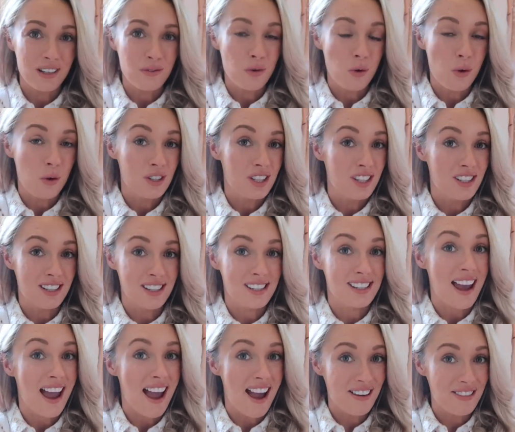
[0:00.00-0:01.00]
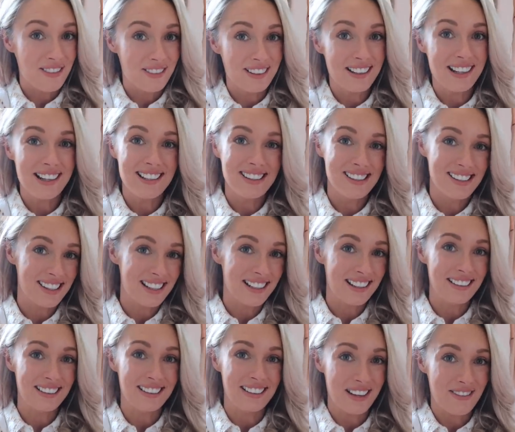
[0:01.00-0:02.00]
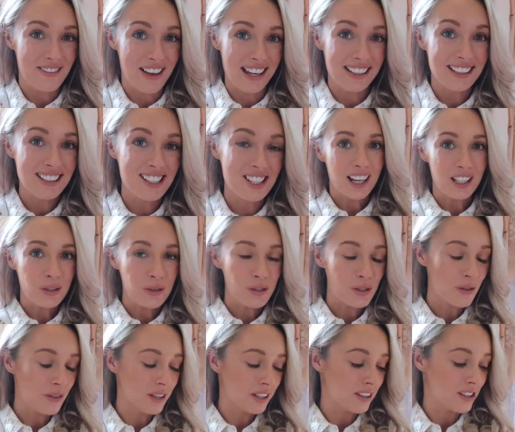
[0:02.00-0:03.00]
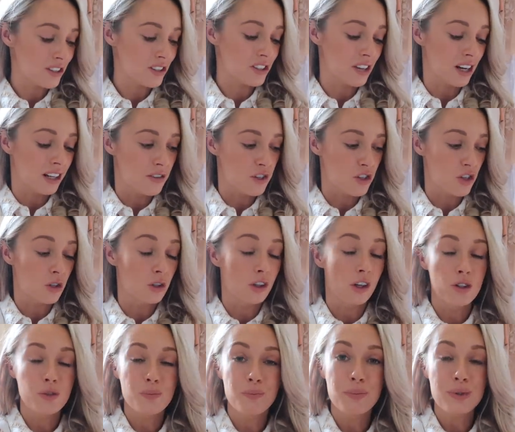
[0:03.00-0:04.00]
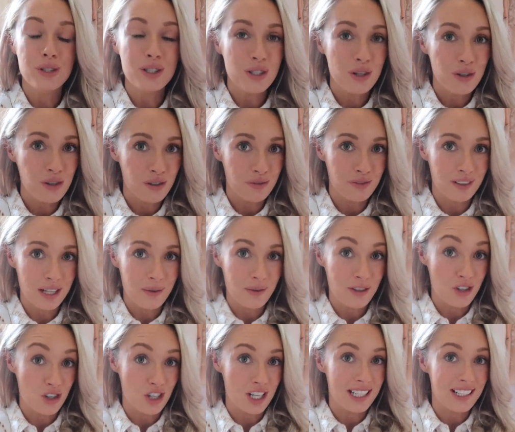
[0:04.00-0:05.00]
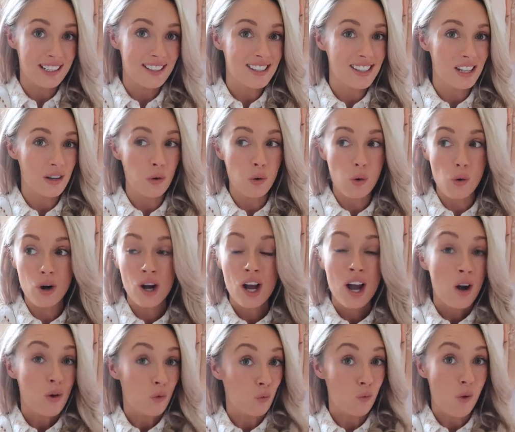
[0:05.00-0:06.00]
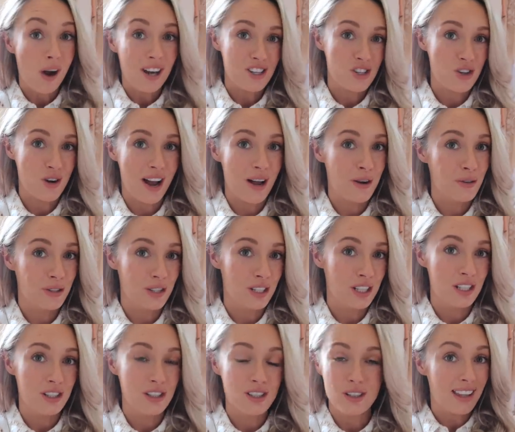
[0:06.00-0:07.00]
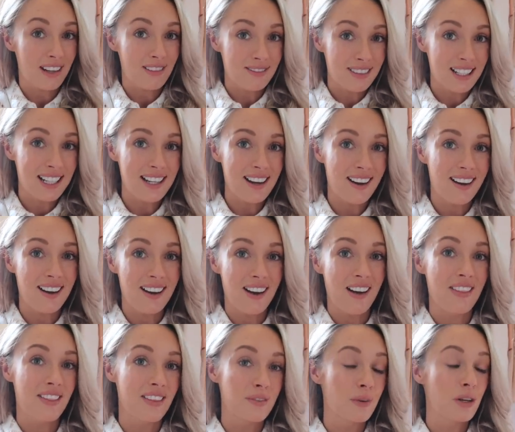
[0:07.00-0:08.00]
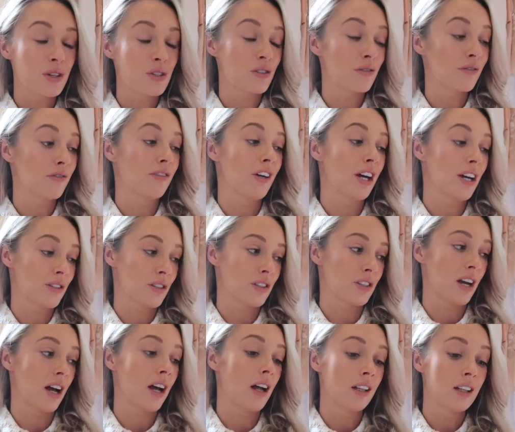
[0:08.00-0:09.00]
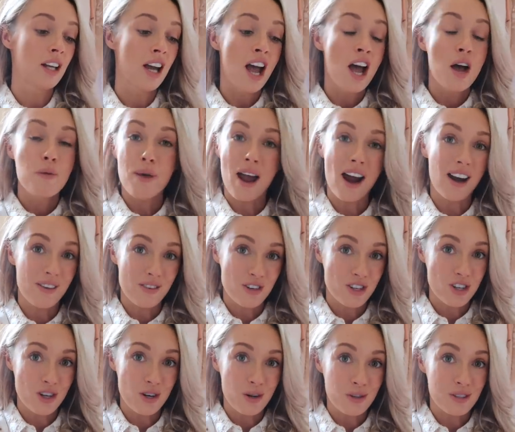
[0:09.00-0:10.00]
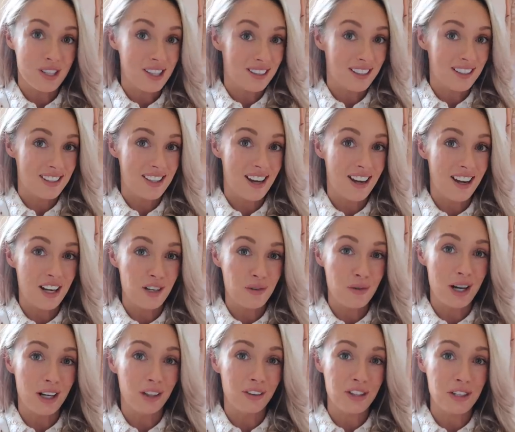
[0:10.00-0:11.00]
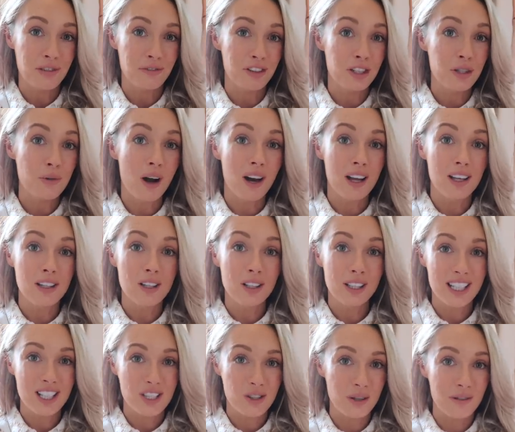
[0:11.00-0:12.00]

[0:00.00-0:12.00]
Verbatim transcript: that I wore to just every single event. I also think this style of shoe goes beautifully with jeans or white trousers. They really are the most versatile pair of shoes in the entire world. If you are looking